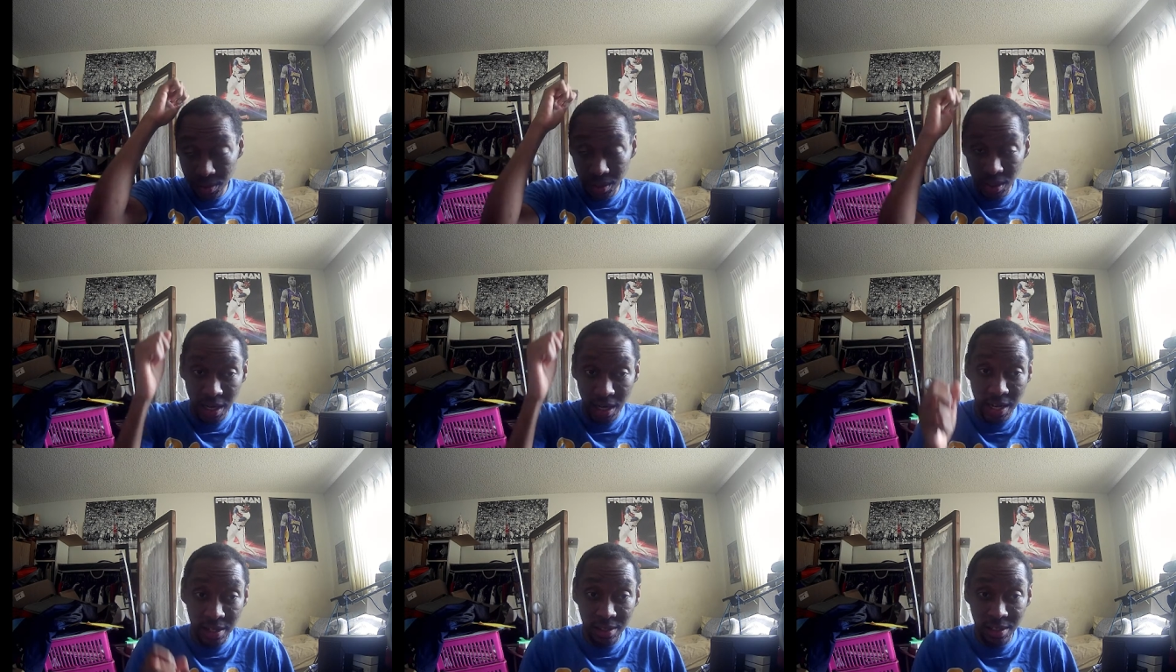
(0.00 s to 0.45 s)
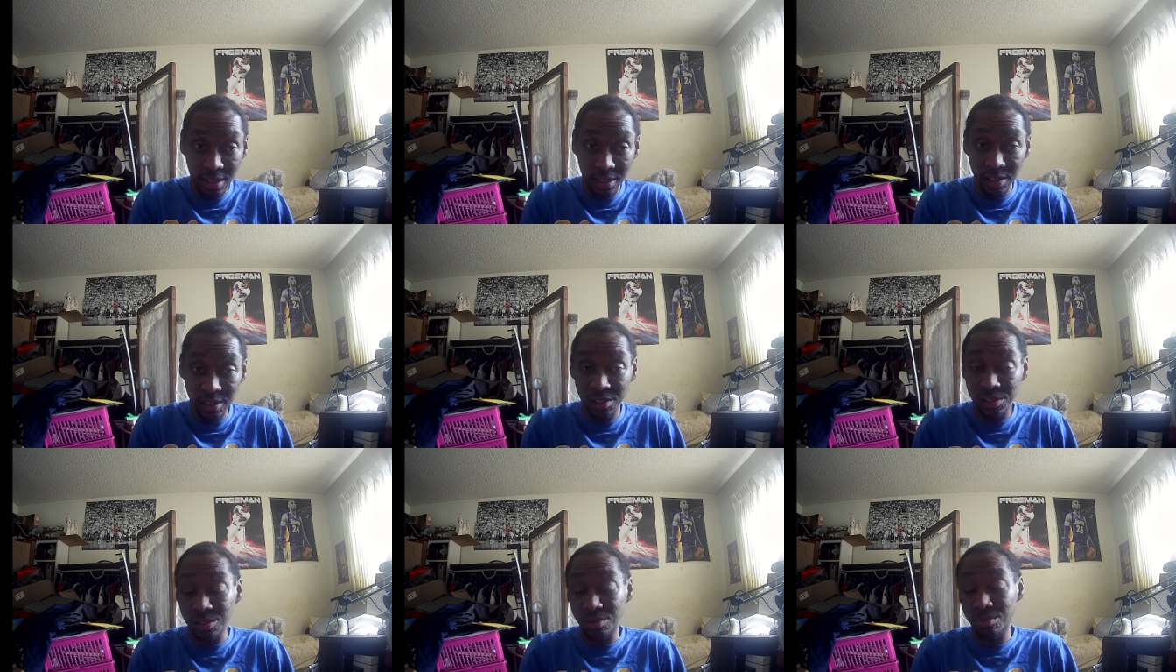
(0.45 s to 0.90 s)
I thought
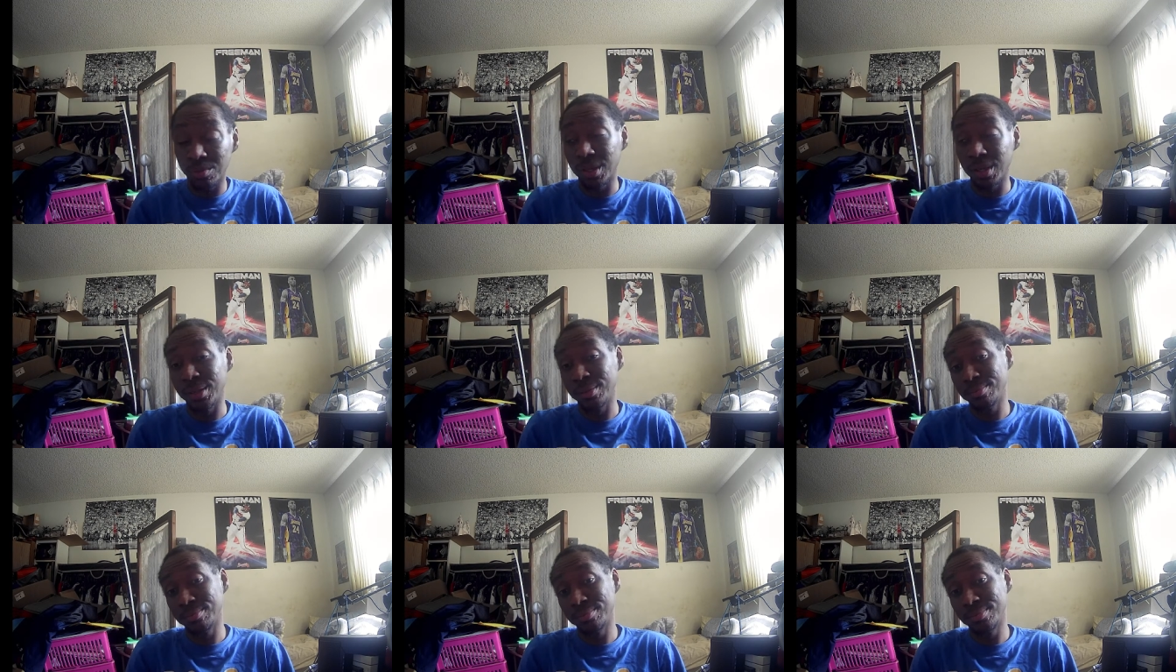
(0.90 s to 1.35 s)
he should have went.